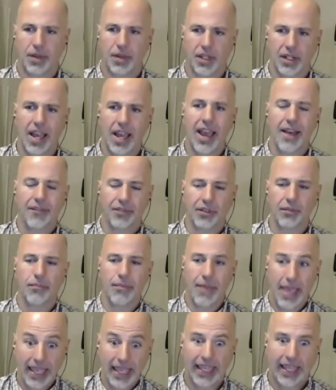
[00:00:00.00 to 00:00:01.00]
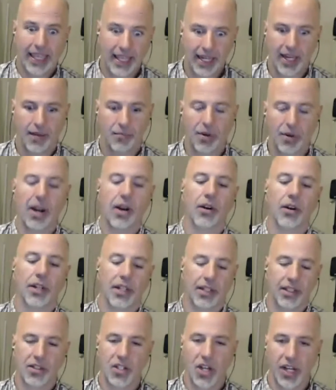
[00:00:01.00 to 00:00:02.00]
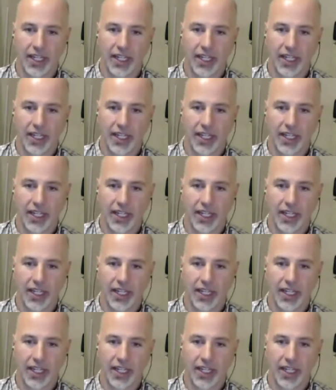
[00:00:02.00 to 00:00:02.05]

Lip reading: have to make it a priority to check